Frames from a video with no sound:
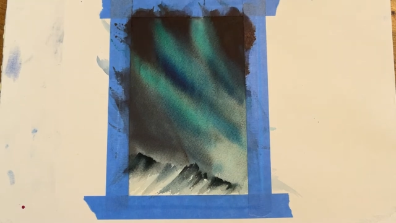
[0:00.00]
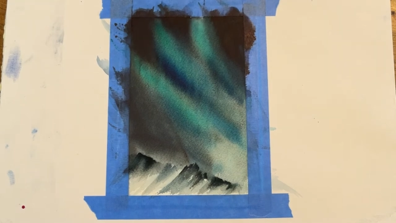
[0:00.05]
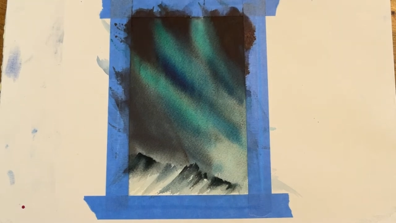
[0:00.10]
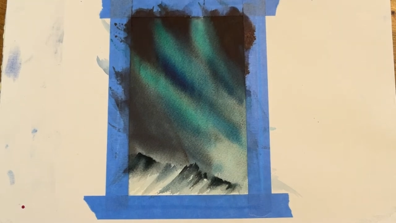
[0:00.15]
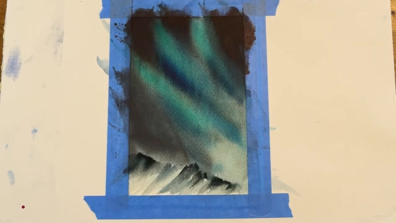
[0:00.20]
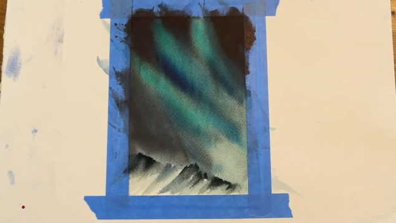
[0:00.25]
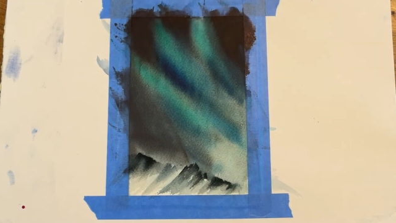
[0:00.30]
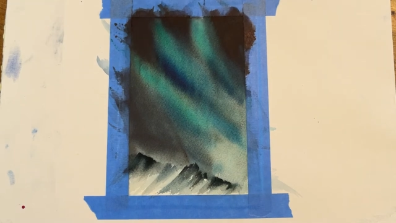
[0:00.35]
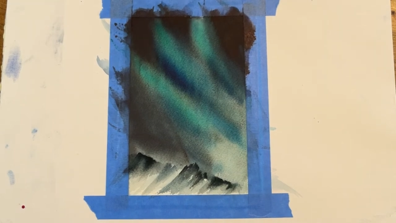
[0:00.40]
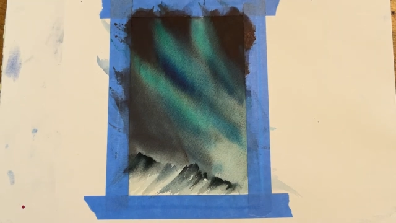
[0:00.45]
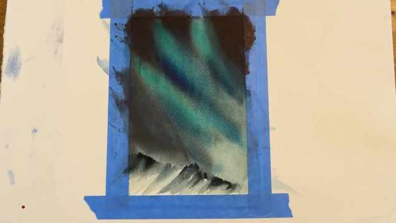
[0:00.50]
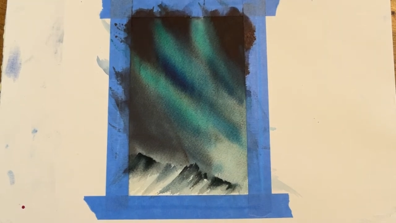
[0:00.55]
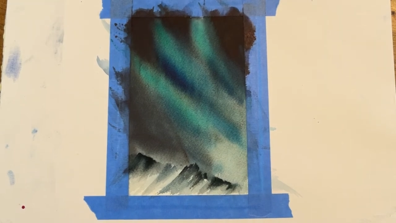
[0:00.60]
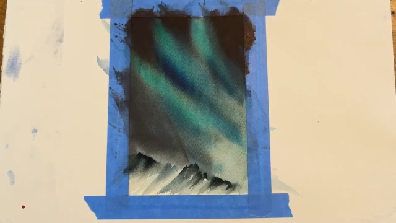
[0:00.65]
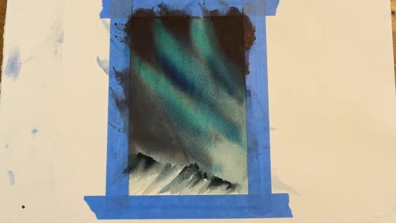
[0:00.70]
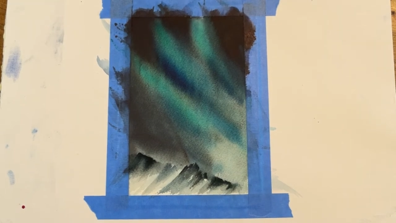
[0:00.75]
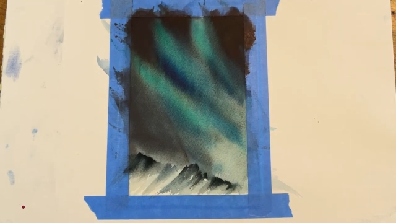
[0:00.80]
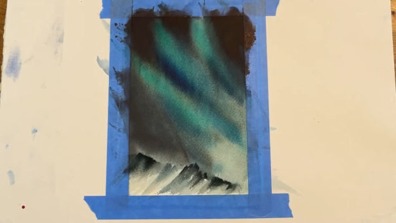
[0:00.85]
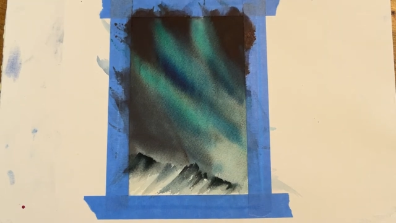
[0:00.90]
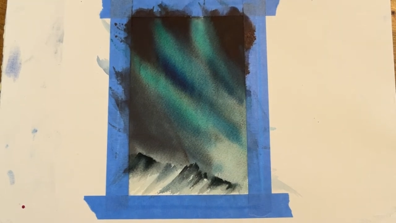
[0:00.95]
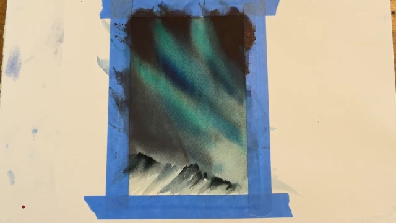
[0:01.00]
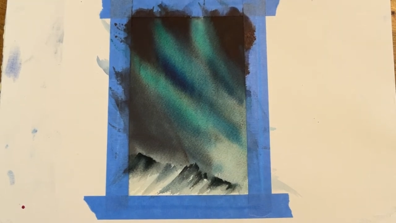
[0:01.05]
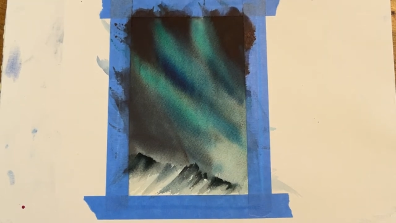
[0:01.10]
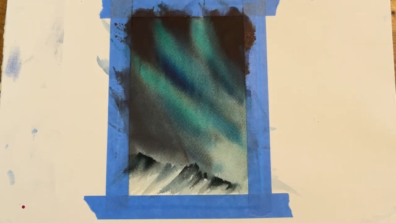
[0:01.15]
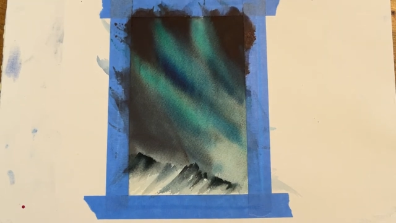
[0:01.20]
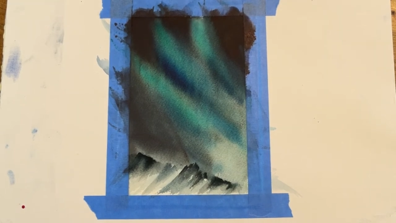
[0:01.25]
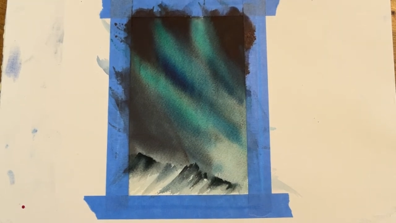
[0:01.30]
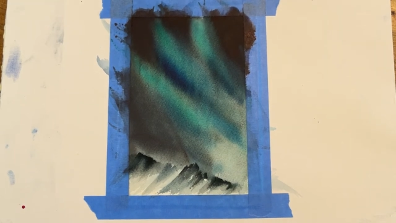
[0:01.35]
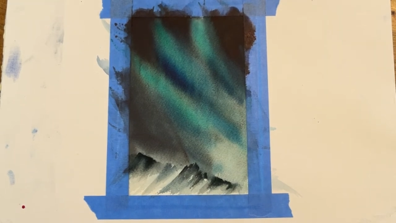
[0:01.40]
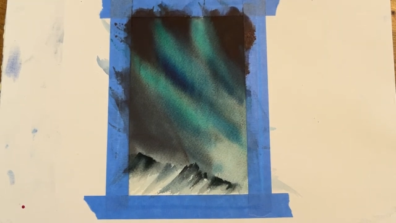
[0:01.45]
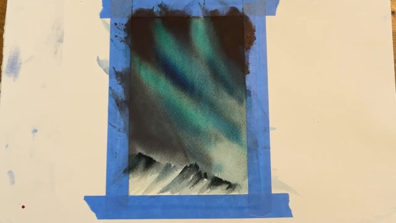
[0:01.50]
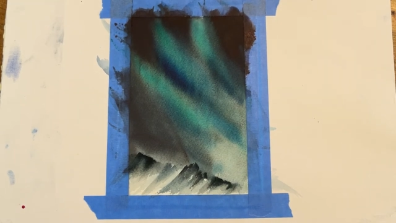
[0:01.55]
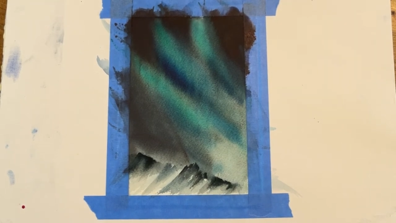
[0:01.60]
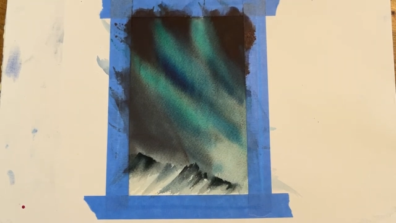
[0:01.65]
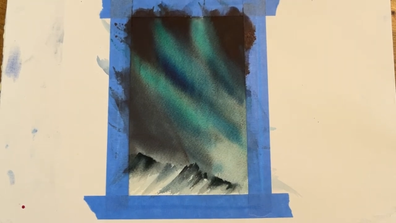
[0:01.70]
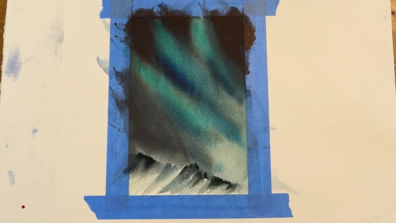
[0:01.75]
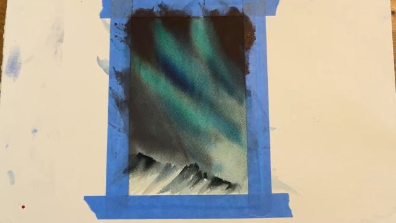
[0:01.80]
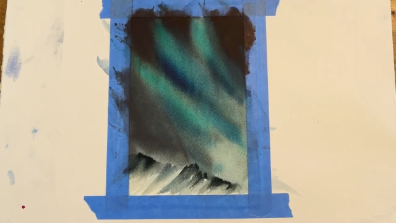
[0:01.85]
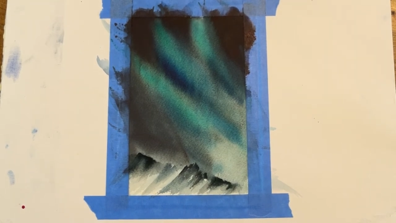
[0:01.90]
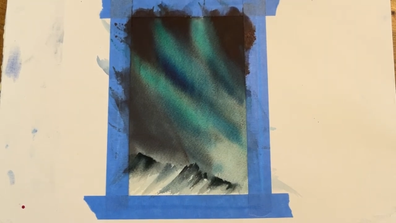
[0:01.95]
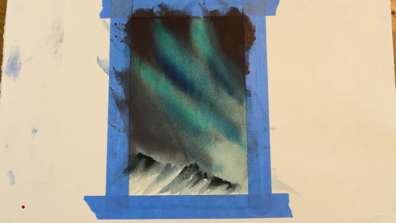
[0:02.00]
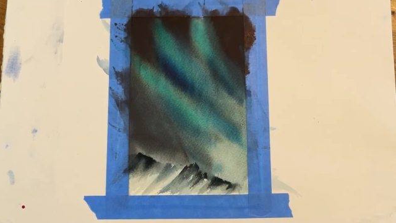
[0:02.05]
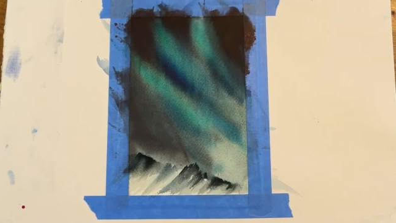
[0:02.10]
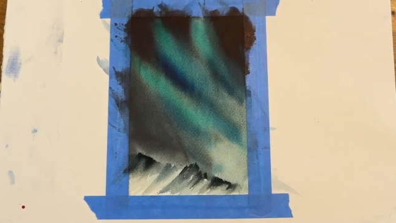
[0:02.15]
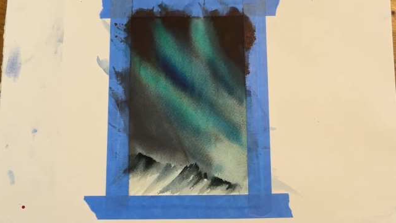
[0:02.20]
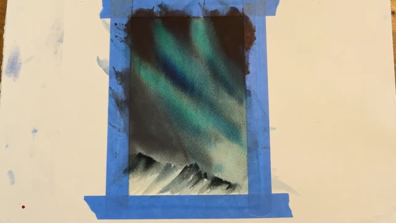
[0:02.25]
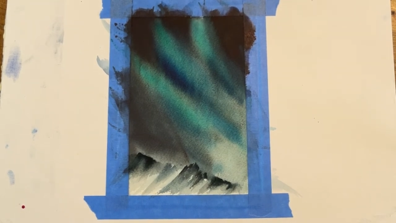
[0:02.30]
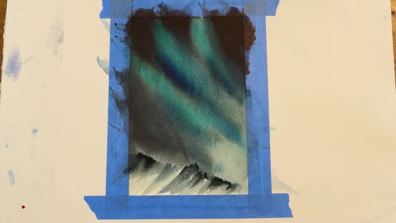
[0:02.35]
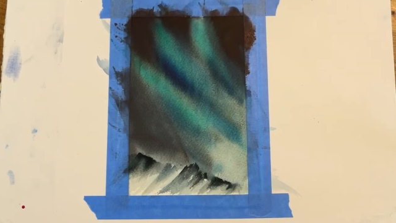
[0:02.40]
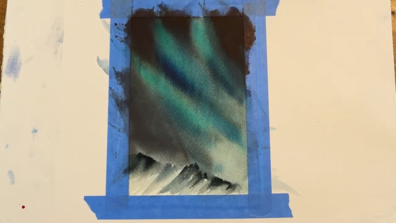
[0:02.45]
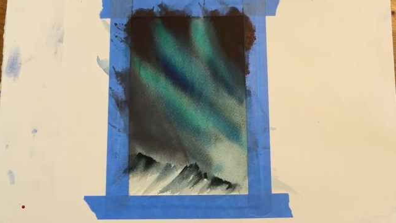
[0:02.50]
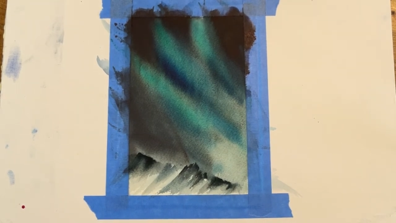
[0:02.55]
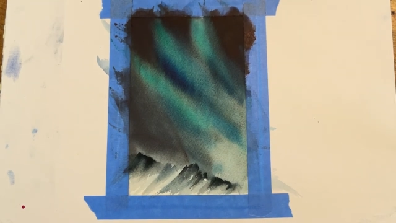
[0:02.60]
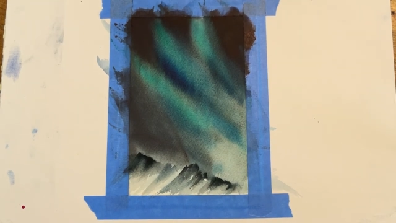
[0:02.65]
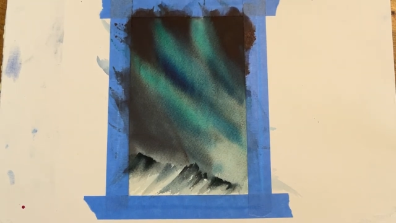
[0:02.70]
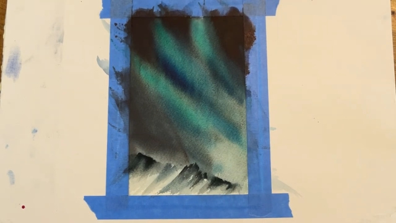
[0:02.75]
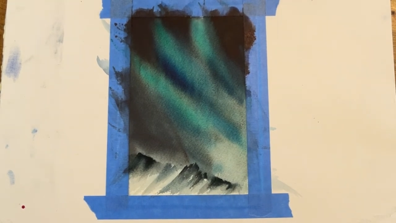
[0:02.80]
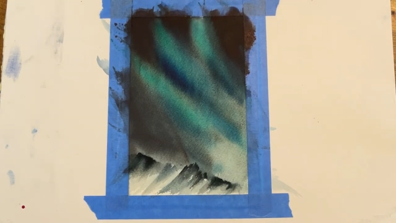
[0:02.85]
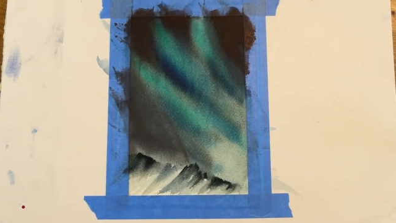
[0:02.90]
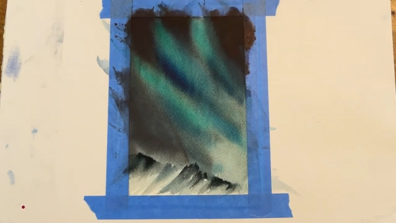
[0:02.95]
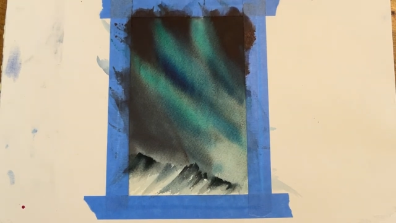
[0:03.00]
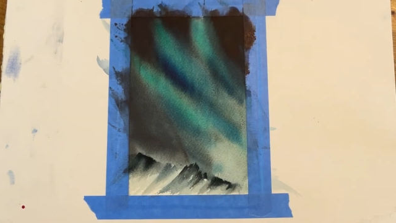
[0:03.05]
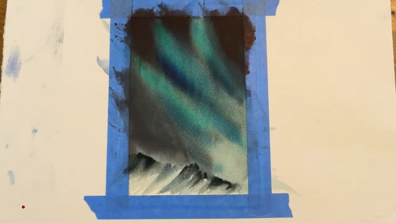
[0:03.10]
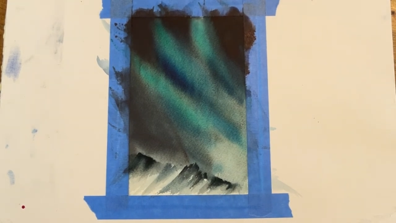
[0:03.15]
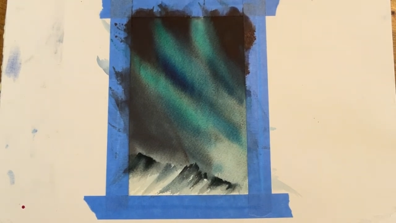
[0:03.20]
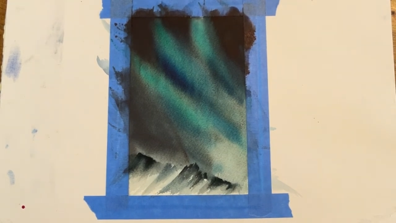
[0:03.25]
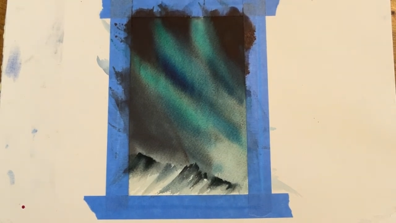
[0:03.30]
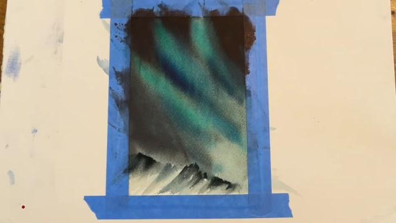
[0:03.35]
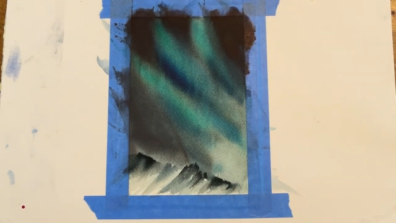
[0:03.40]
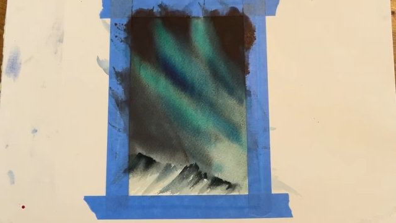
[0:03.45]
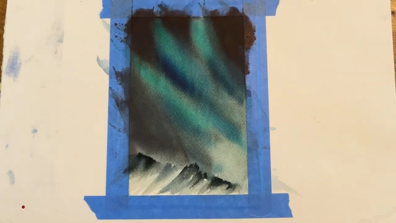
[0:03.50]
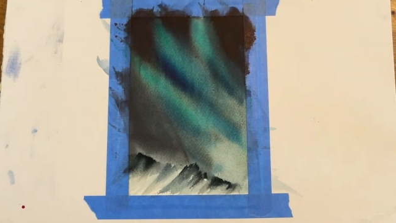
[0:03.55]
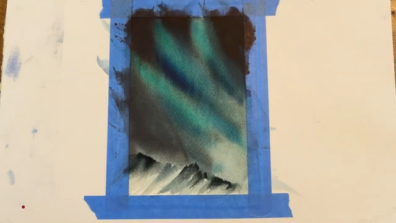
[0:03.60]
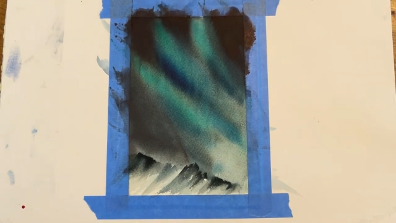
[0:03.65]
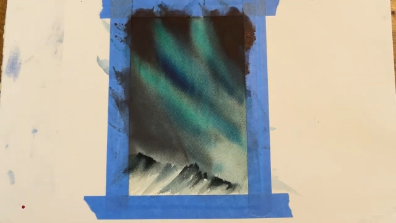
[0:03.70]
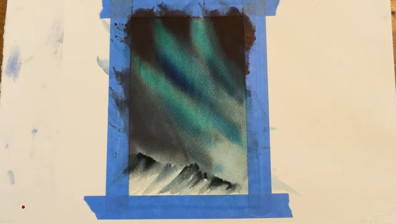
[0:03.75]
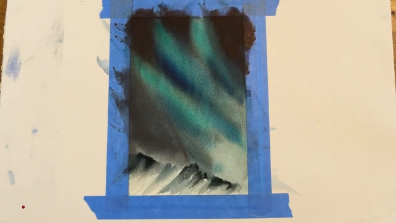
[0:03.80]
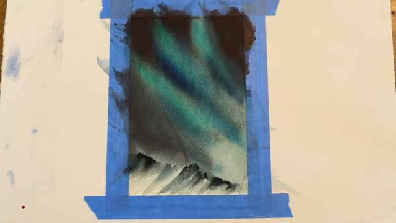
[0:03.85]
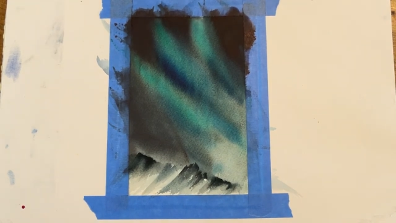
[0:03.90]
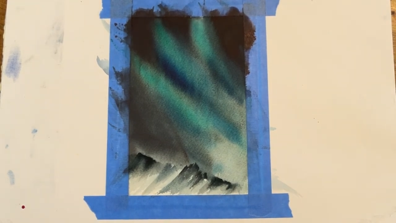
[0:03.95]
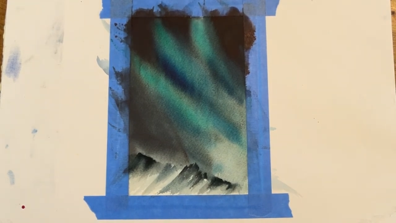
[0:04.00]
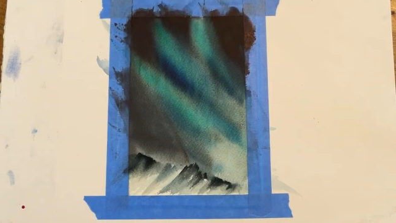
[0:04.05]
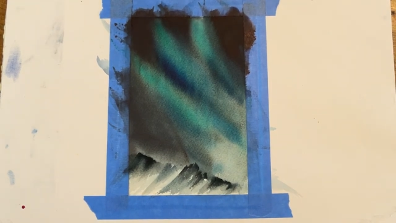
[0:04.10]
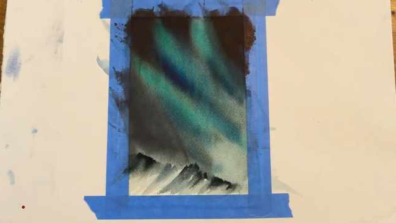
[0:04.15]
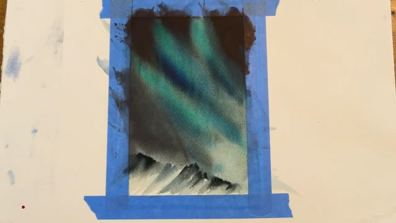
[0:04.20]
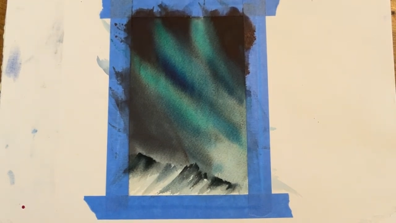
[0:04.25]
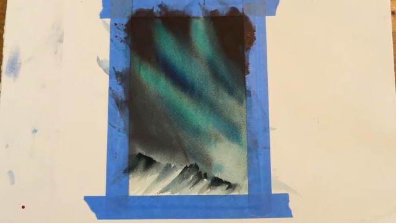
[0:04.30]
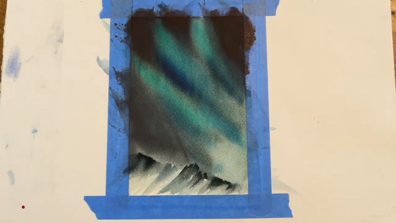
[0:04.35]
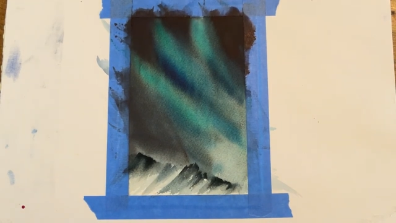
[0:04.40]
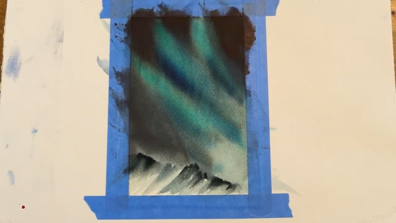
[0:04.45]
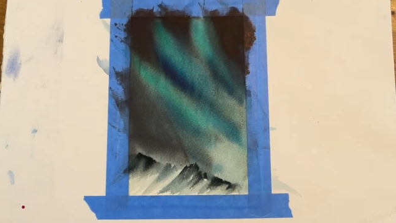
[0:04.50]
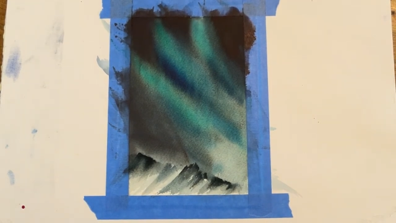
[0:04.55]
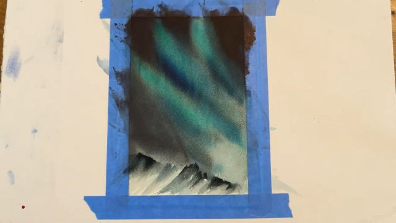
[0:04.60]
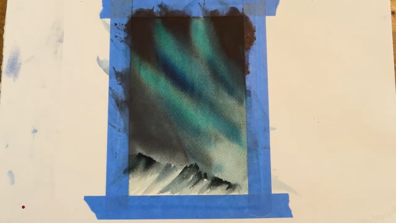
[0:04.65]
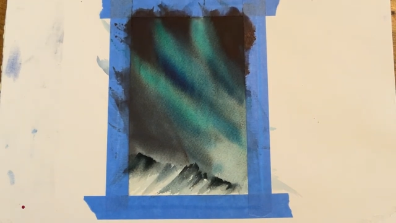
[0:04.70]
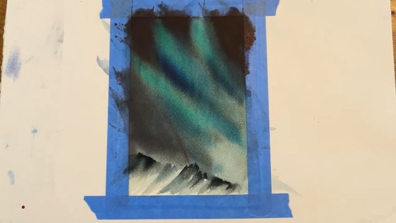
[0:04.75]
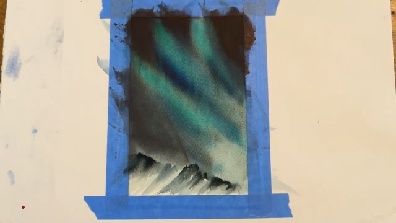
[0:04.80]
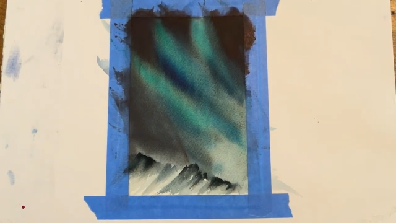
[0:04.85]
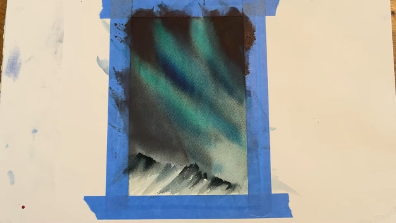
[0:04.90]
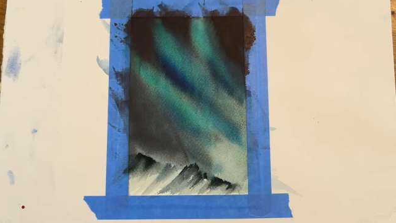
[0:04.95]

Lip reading: (no speaker visible)